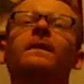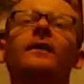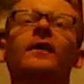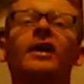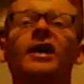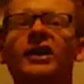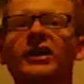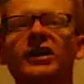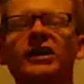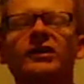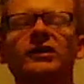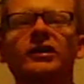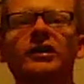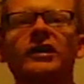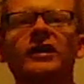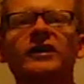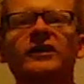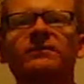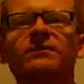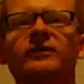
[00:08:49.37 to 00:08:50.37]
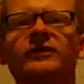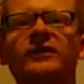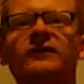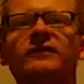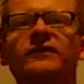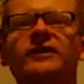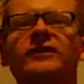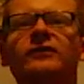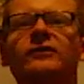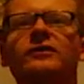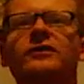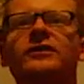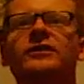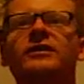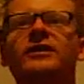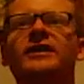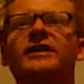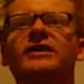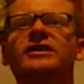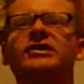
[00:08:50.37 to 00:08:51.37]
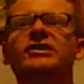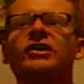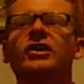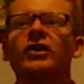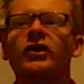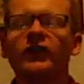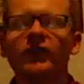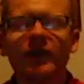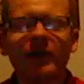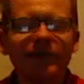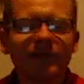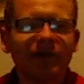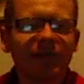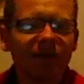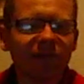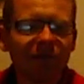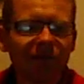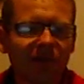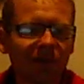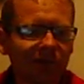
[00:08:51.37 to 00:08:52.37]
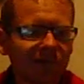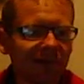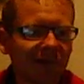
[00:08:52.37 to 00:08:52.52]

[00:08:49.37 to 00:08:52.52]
And then last but definitely not least, there's Dr.